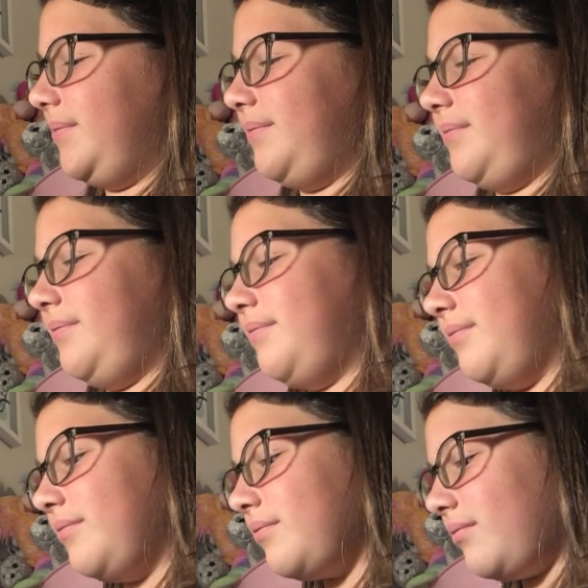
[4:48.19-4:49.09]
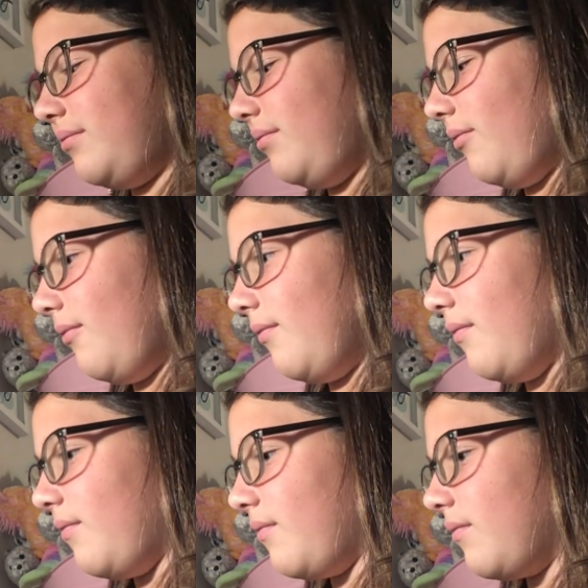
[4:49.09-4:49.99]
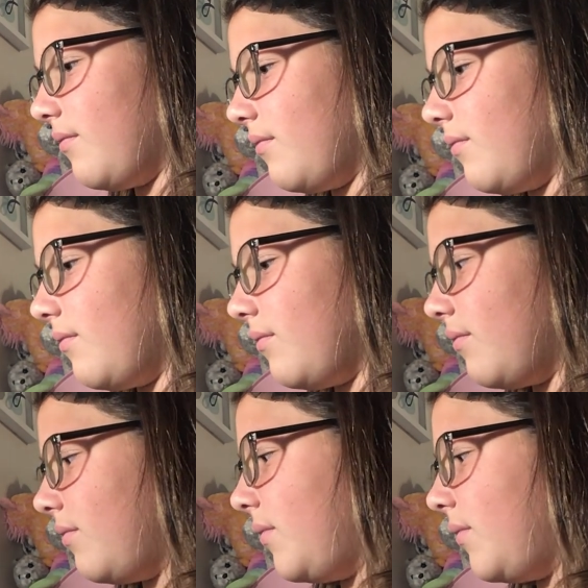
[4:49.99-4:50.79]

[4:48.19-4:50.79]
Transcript: Nothing is said.